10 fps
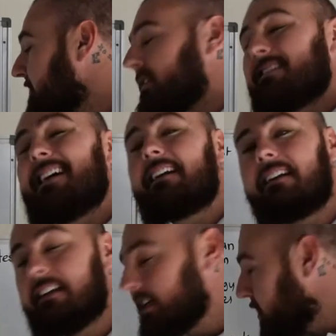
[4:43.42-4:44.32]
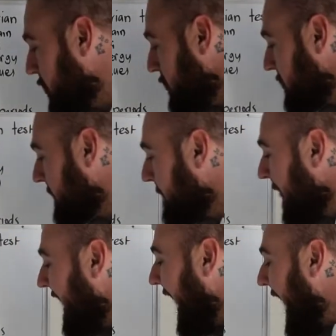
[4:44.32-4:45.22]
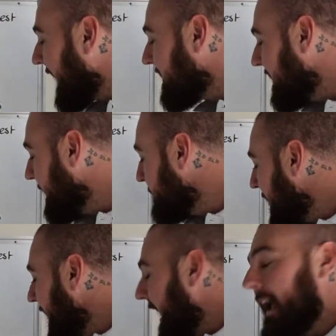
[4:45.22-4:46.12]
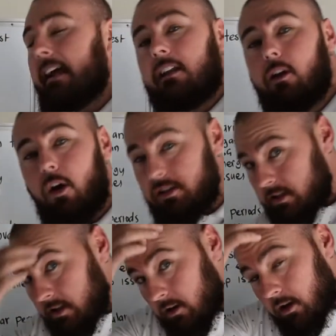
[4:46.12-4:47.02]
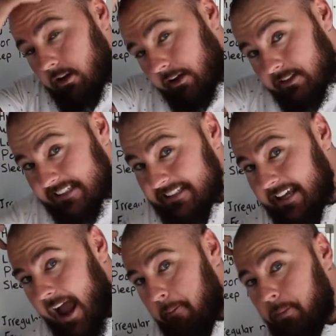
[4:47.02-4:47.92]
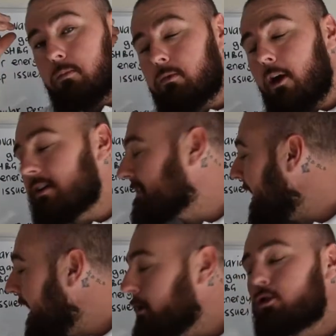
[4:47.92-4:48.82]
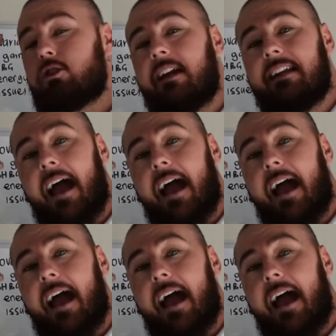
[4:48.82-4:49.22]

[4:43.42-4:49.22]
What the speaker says: fertility issues, acne, hair loss around the scalp, known as androgenic